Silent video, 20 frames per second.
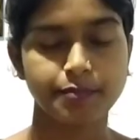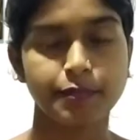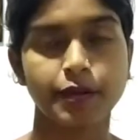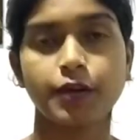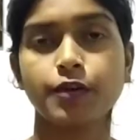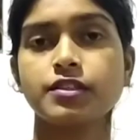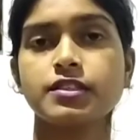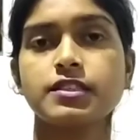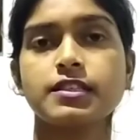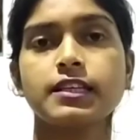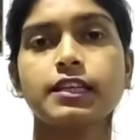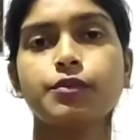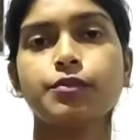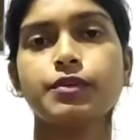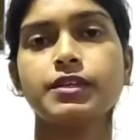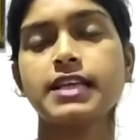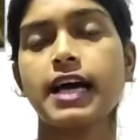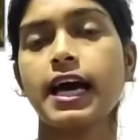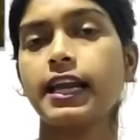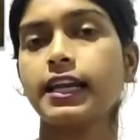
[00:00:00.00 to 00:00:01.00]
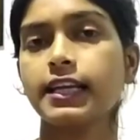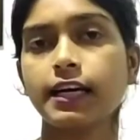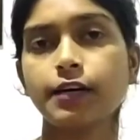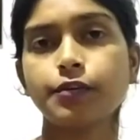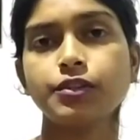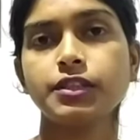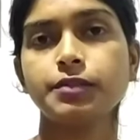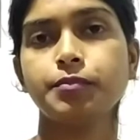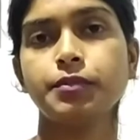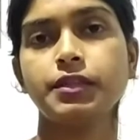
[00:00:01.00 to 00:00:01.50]
because it was
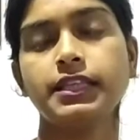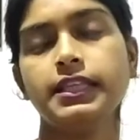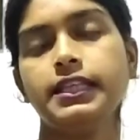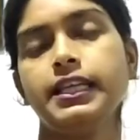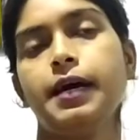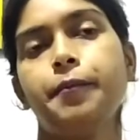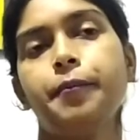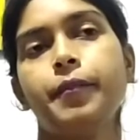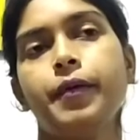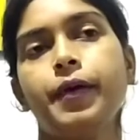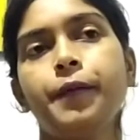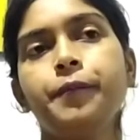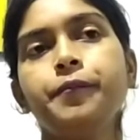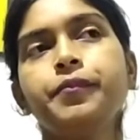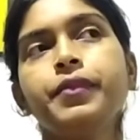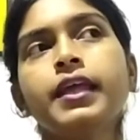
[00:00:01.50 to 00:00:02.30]
uncountable in number.